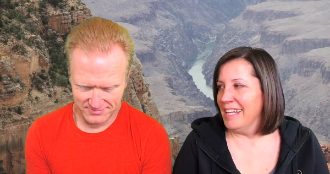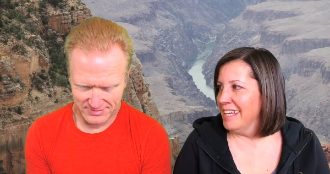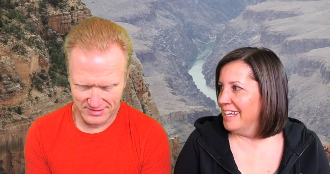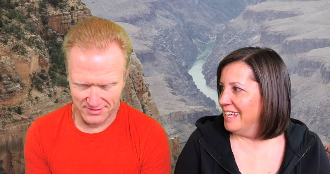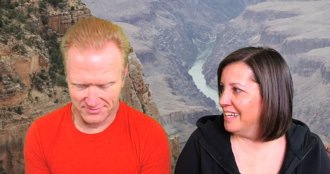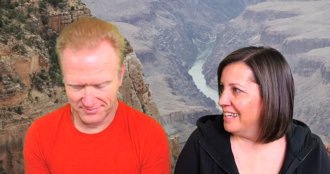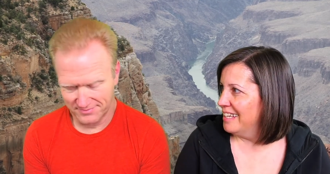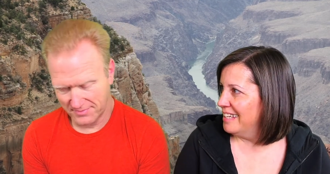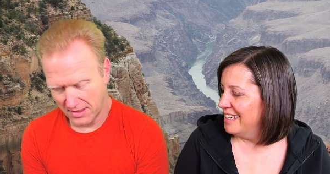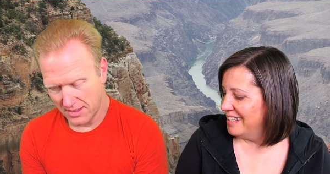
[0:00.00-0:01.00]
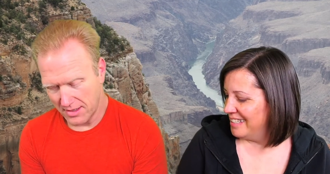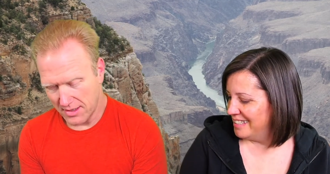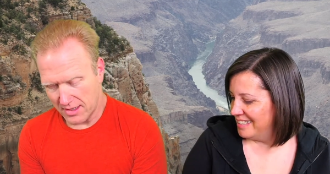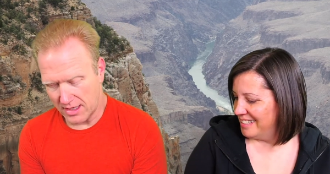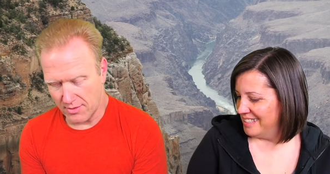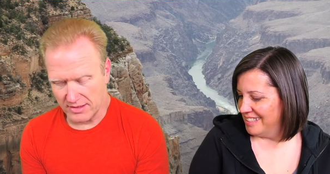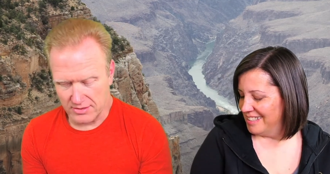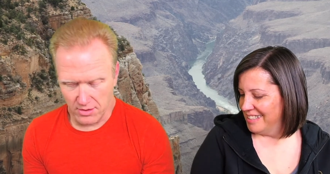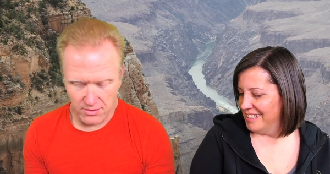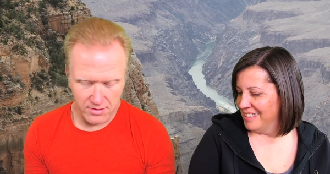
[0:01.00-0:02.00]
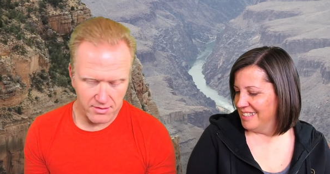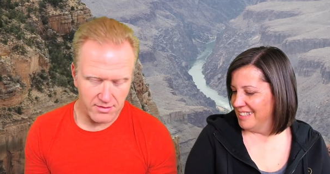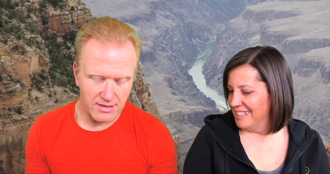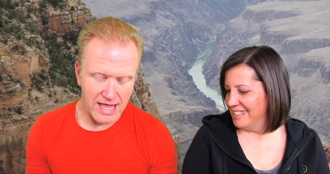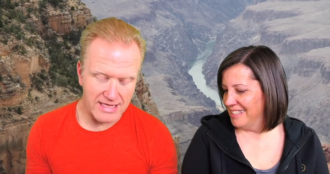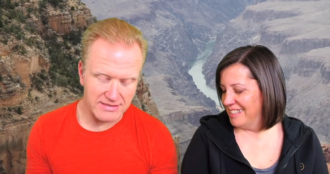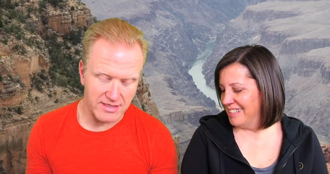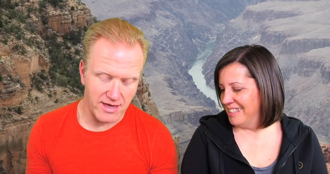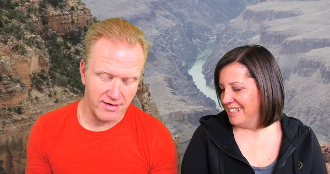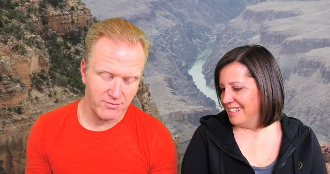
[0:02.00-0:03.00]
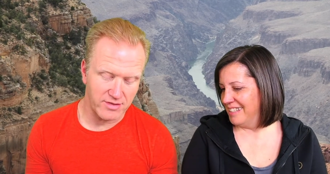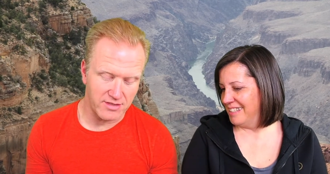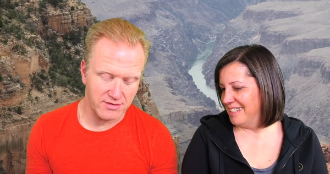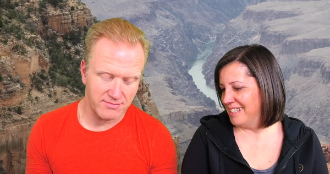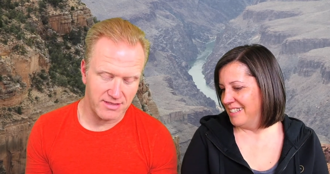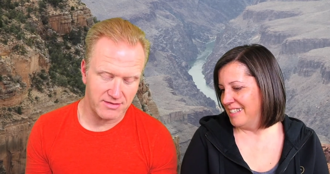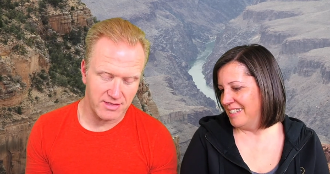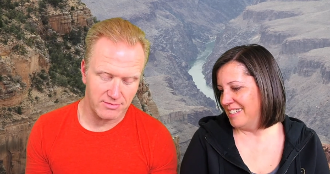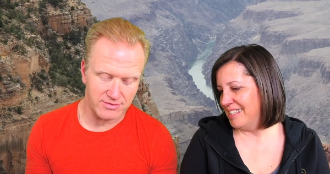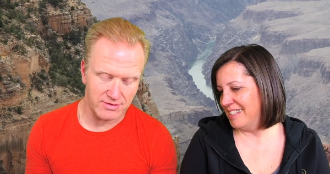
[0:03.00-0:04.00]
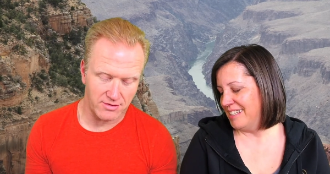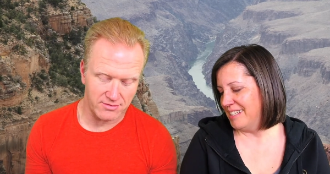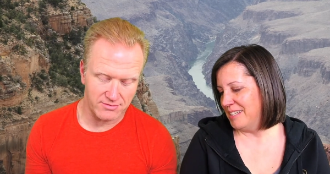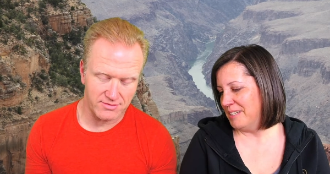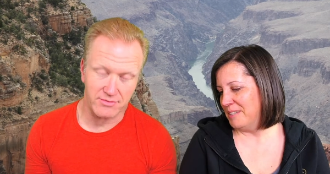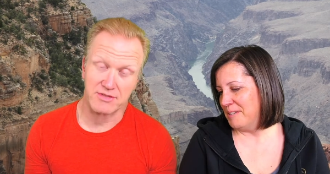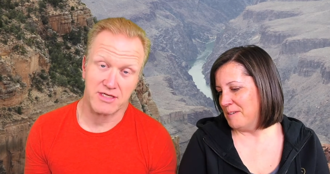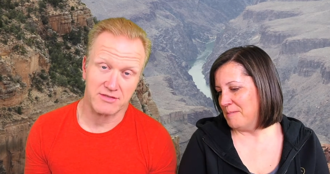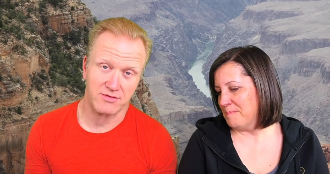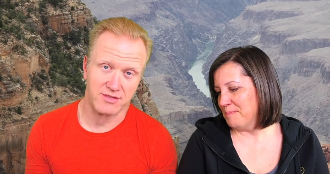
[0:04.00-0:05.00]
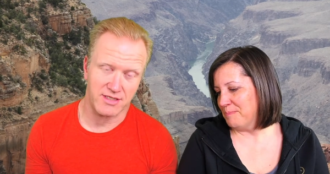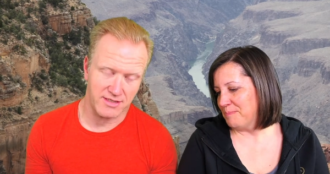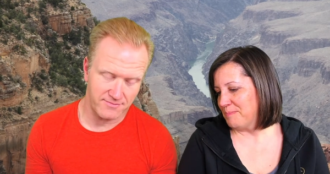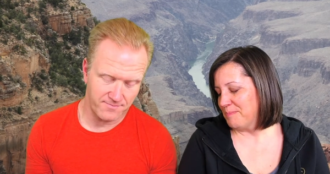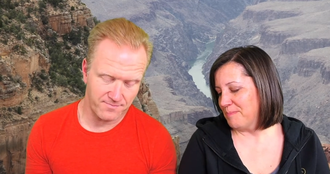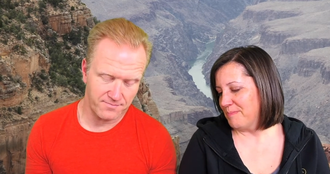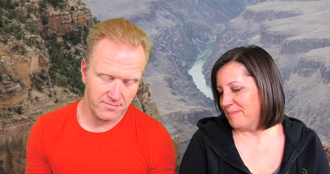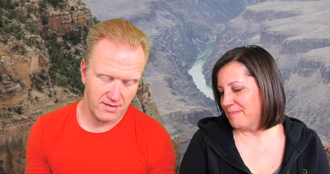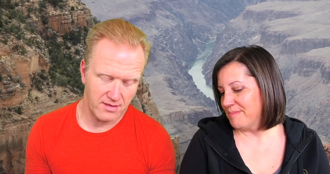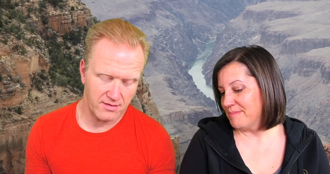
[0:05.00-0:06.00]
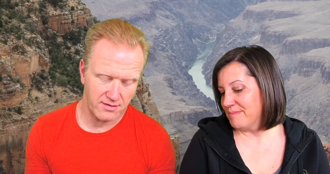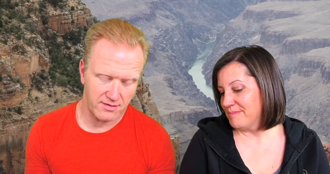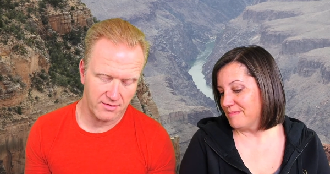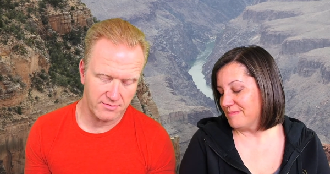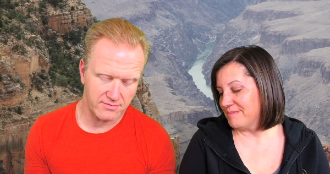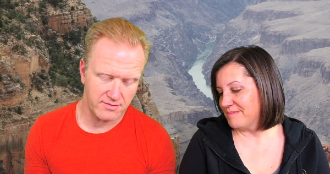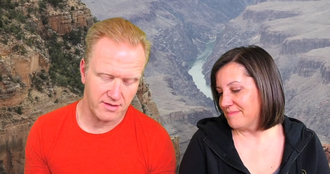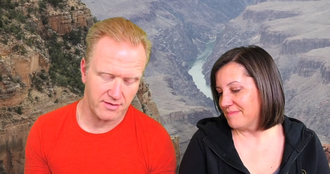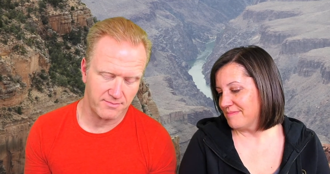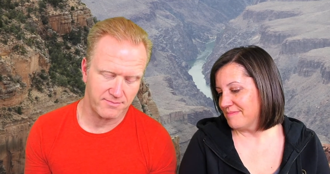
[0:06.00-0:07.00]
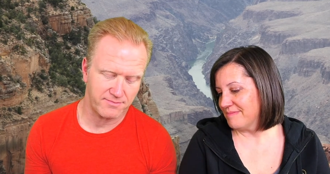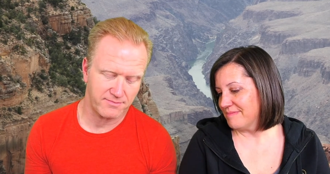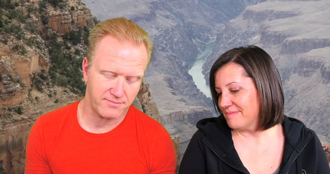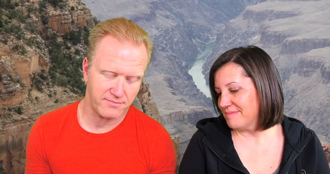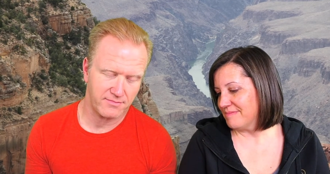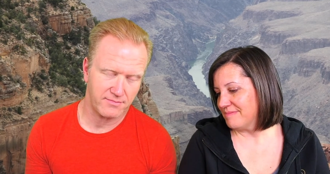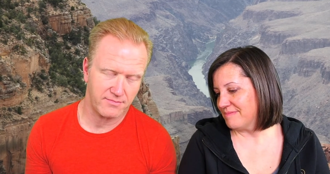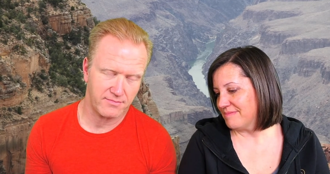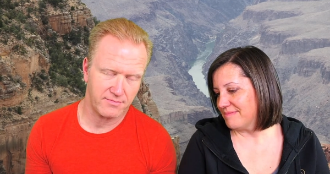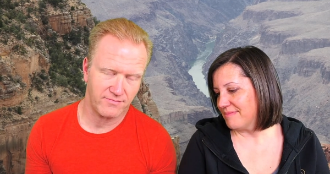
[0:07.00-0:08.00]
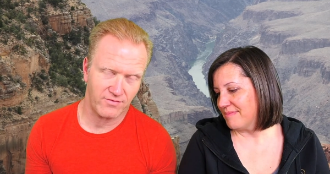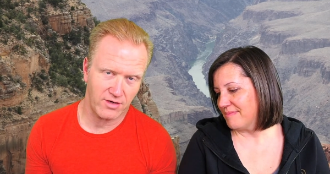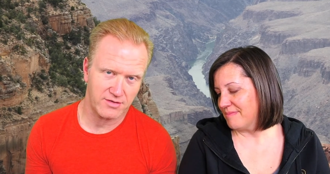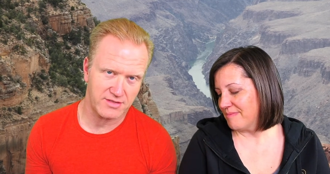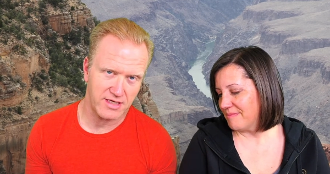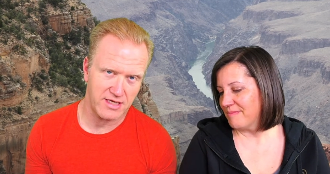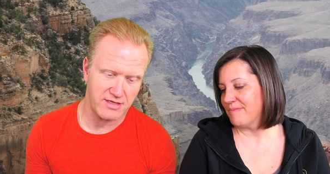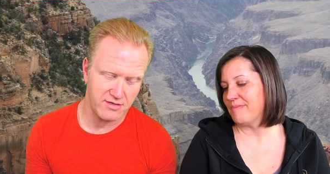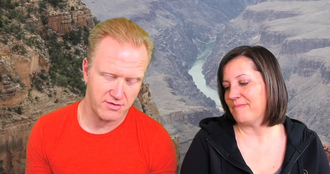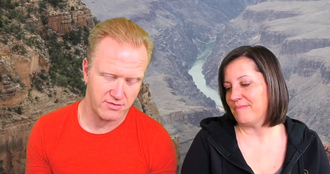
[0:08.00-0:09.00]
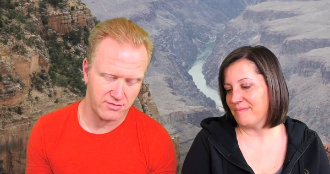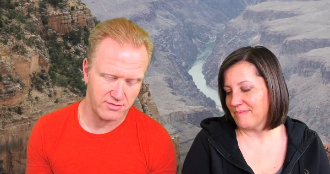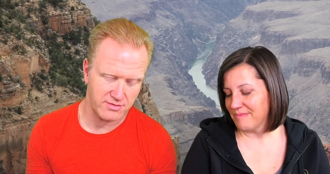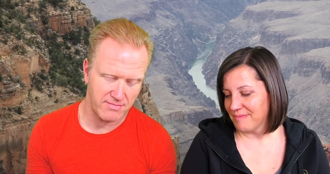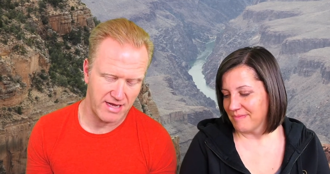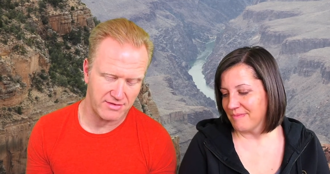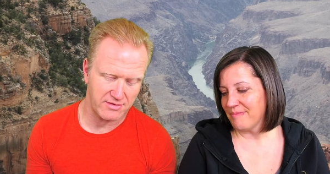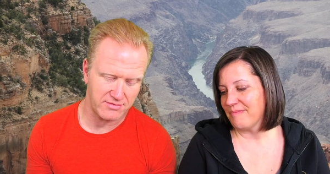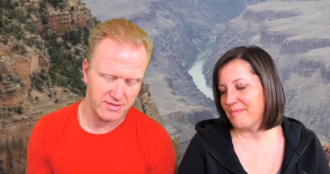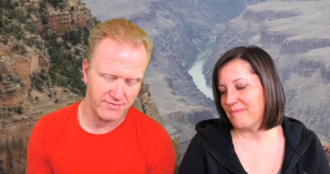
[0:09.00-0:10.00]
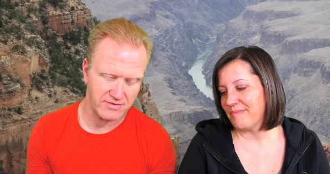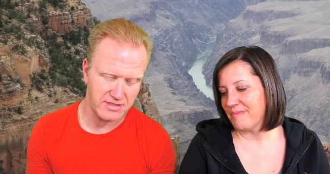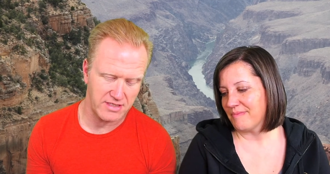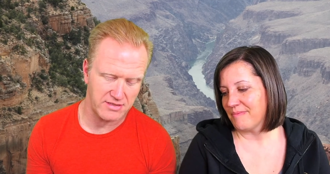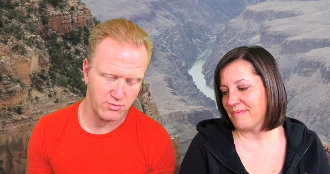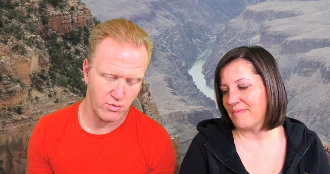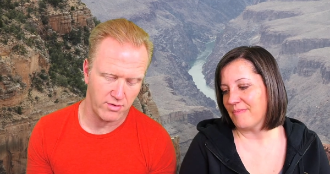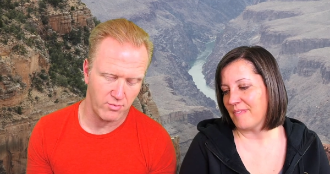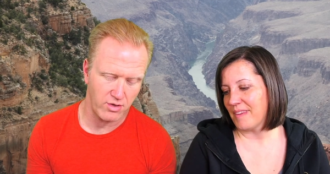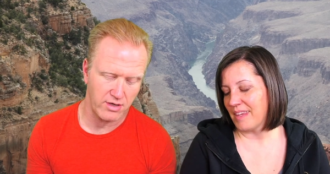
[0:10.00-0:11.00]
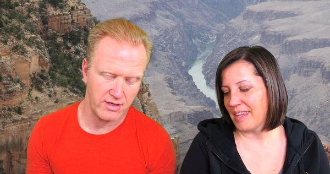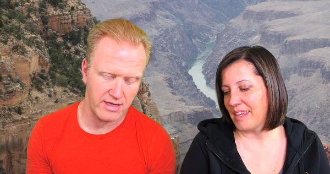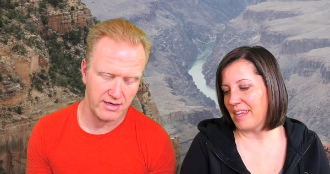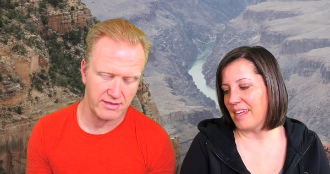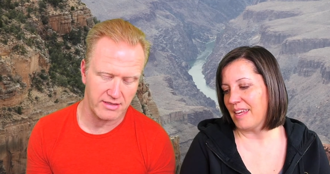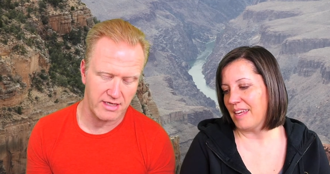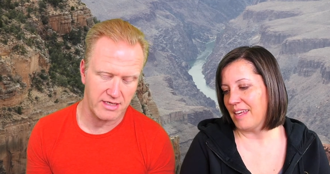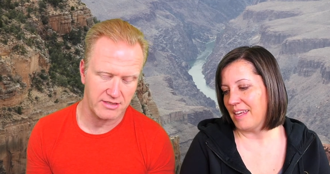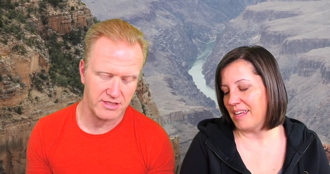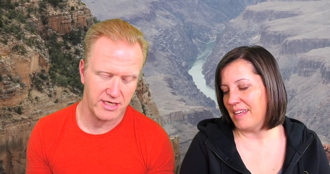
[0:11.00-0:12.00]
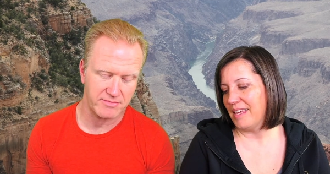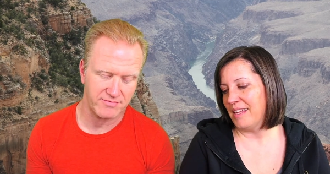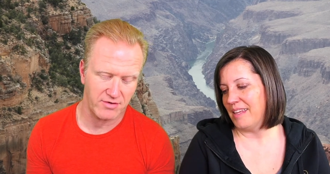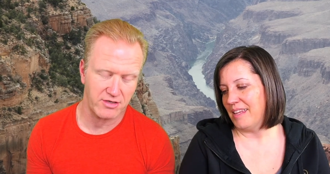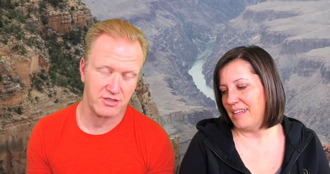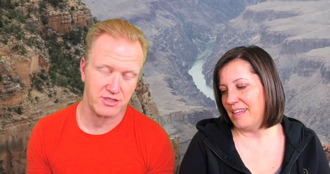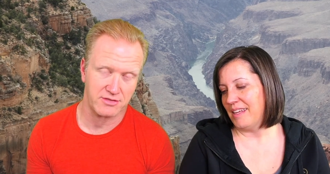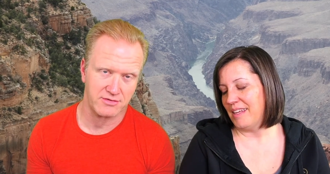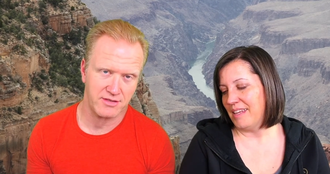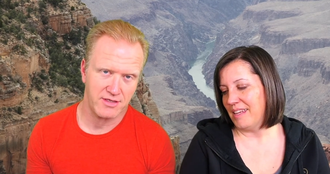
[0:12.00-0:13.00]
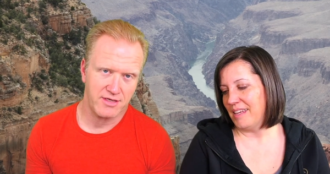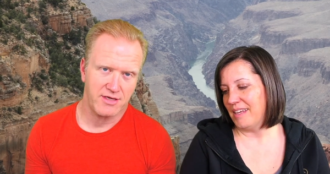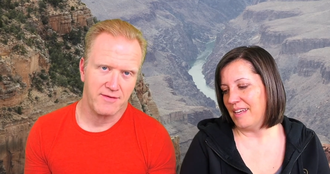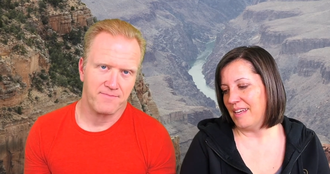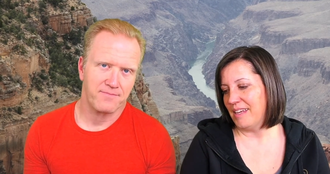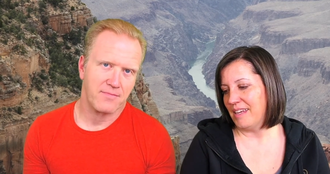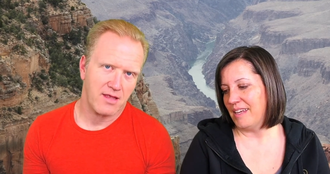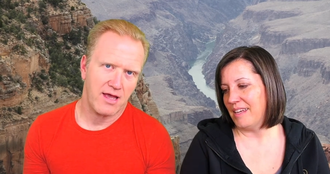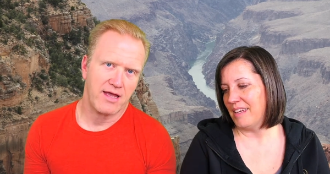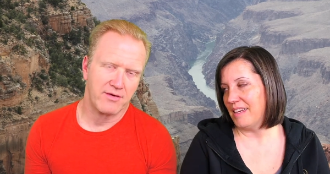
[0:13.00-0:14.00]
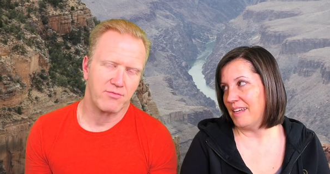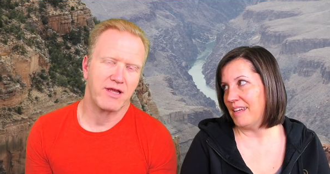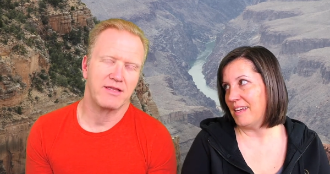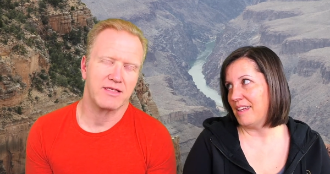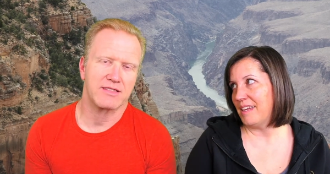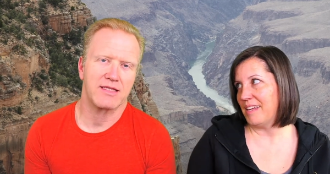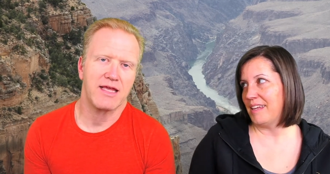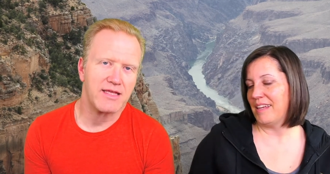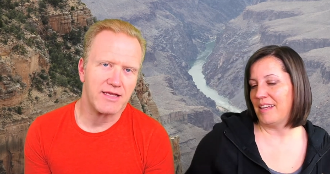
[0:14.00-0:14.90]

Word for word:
Speaker 1: So, anyway, so last night we talked about double circle, and it was interesting. The the verse that he used, Matthew 17 21, out of the King James Version. I had read this late